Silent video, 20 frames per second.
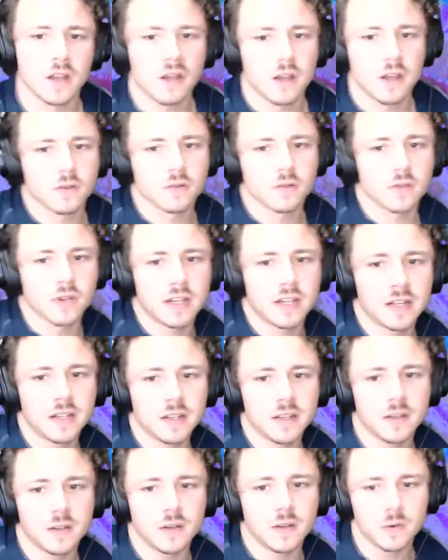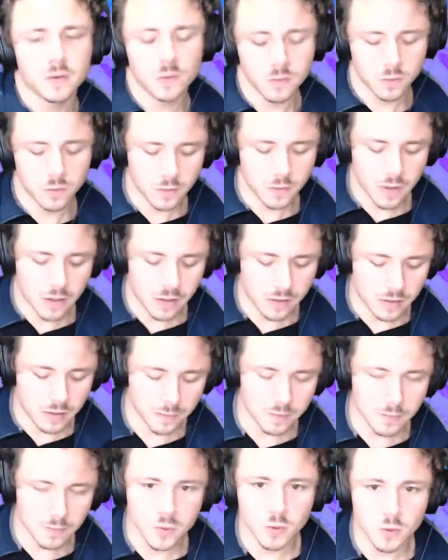radio on,
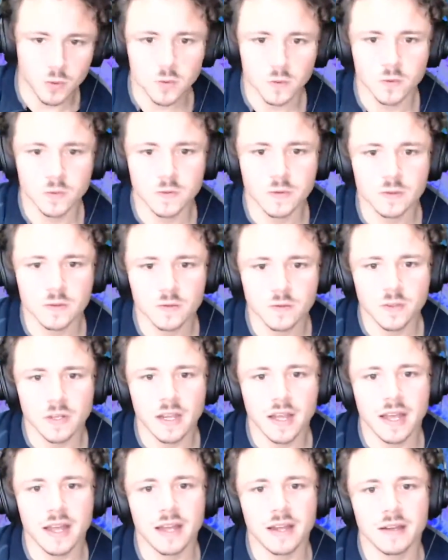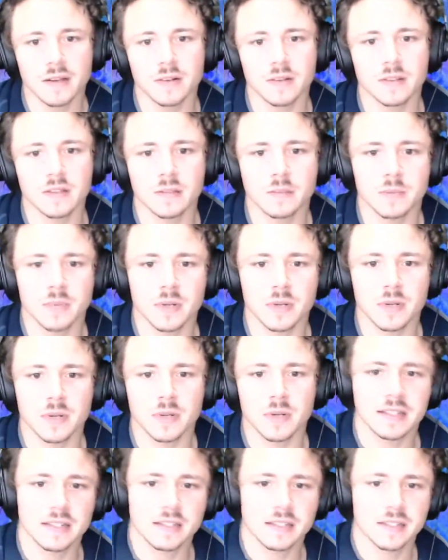moving round the
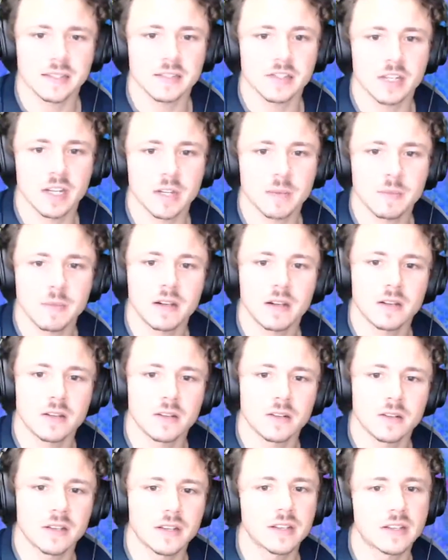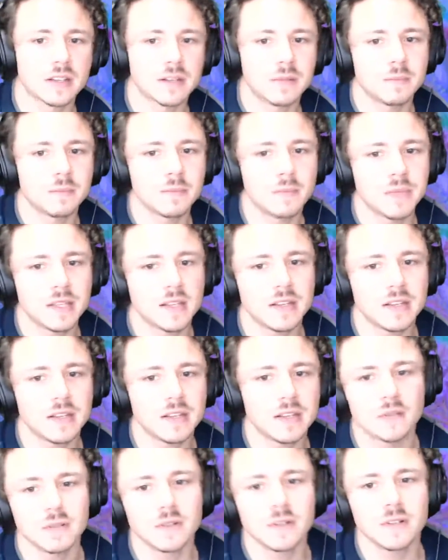place. I check my look in the
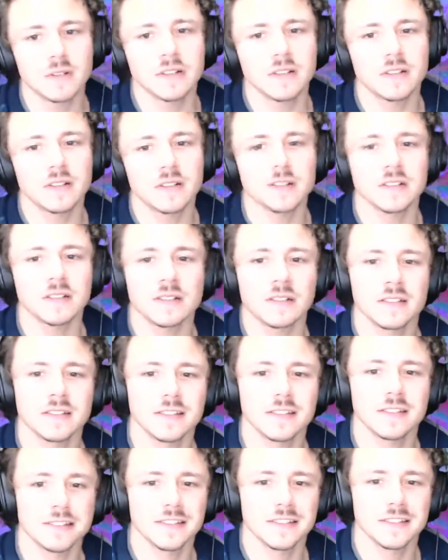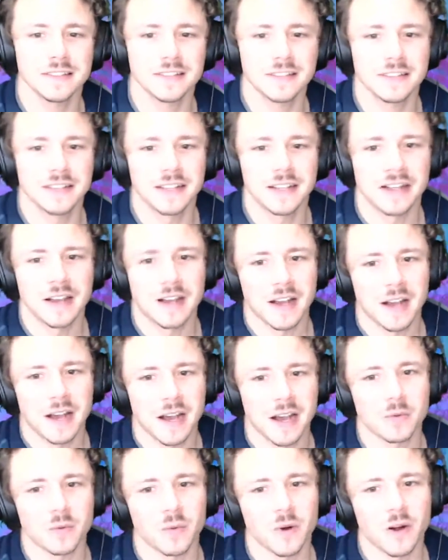mirror, I
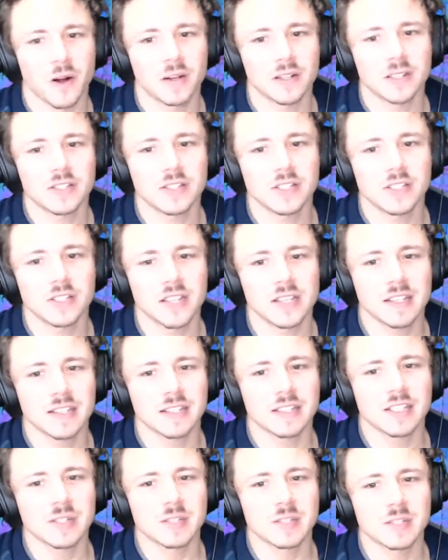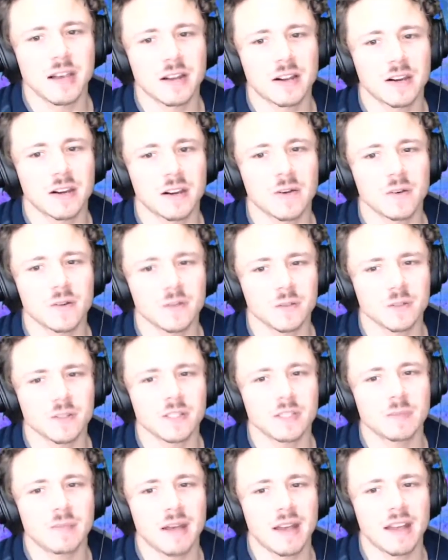wanna change my clothes,
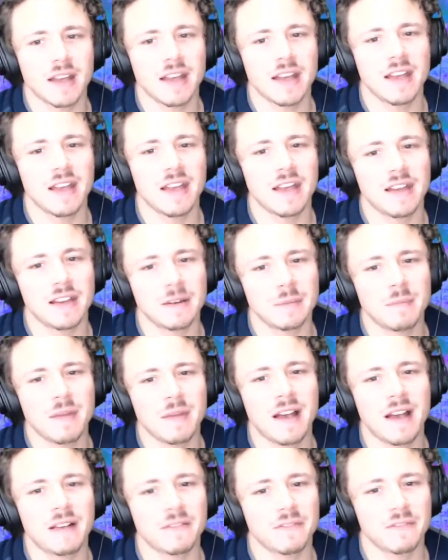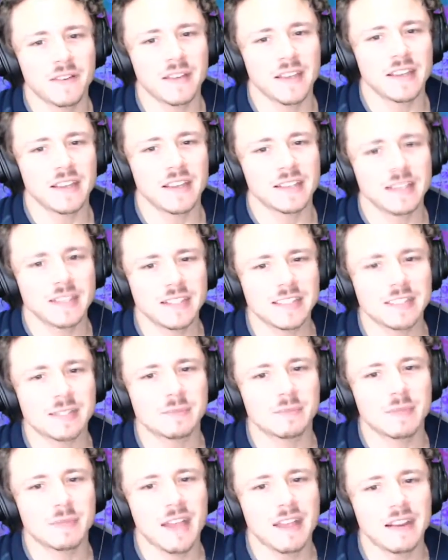my hair, my face.
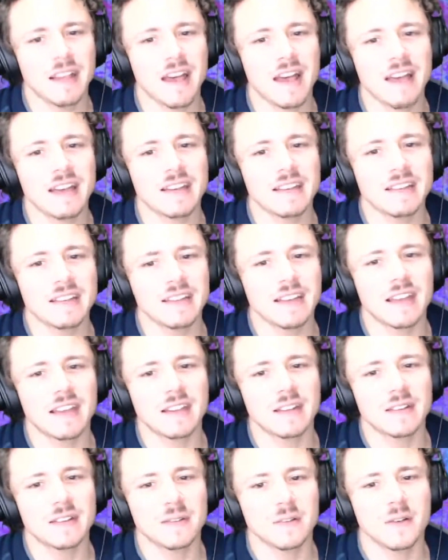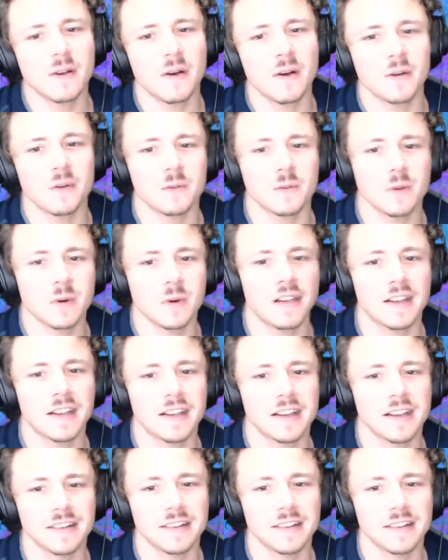Man, I ain't getting nowhere,